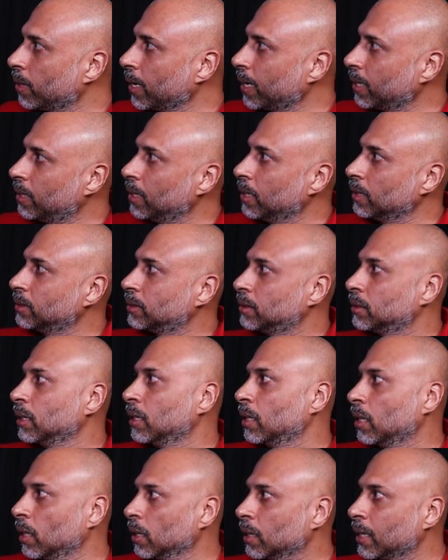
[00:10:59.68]
brightness,
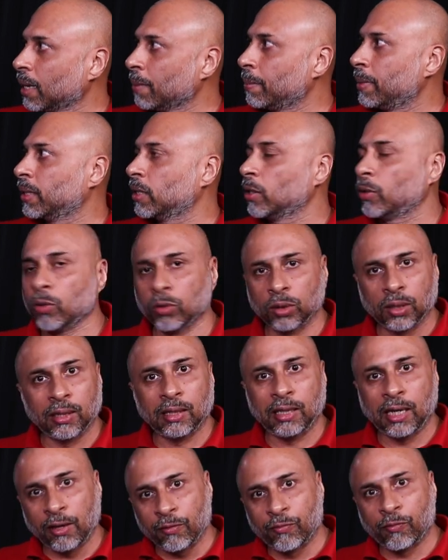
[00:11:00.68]
keep it to the
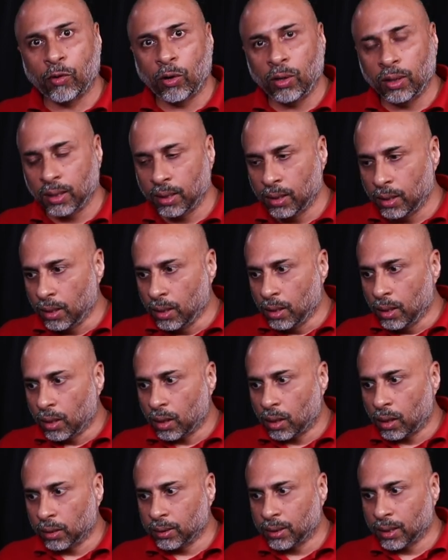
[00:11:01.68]
default.
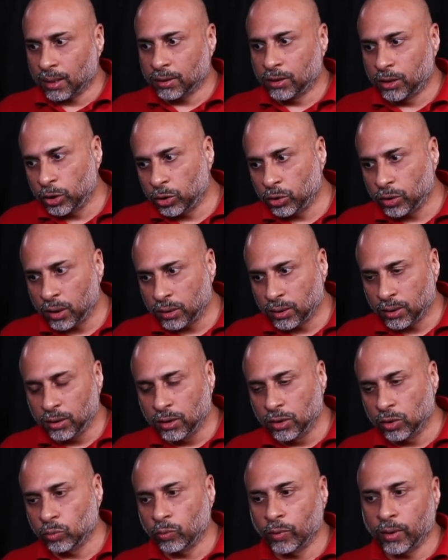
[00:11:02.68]
There are
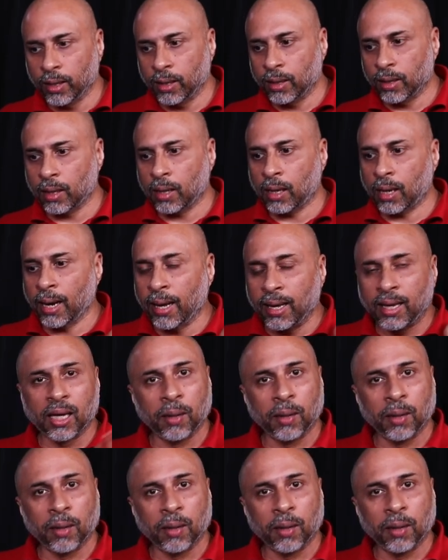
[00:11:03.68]
situations where I